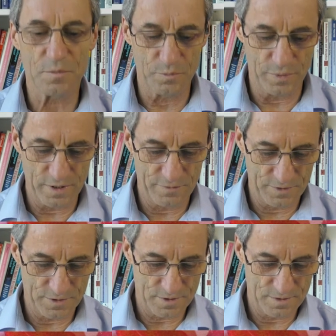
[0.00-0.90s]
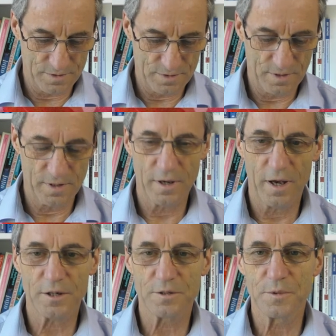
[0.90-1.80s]
benefits,
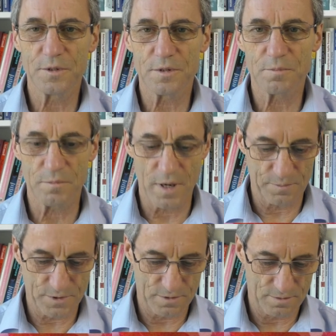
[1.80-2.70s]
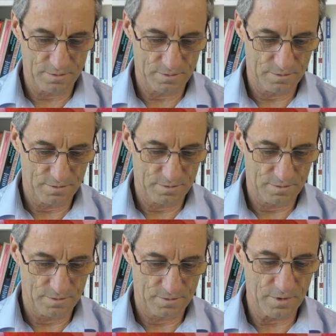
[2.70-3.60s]
attributes, maps,
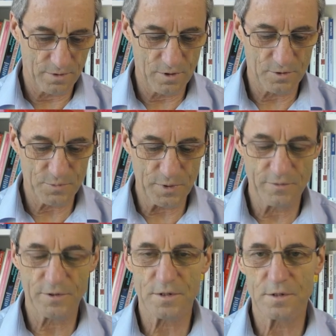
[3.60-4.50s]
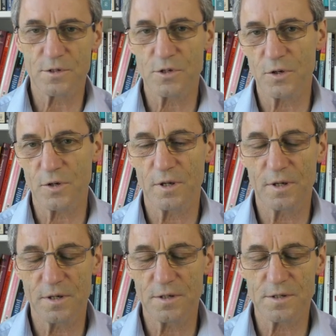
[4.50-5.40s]
sorry, cost, benefits, and
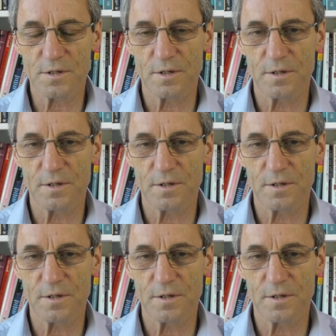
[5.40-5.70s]
certainty is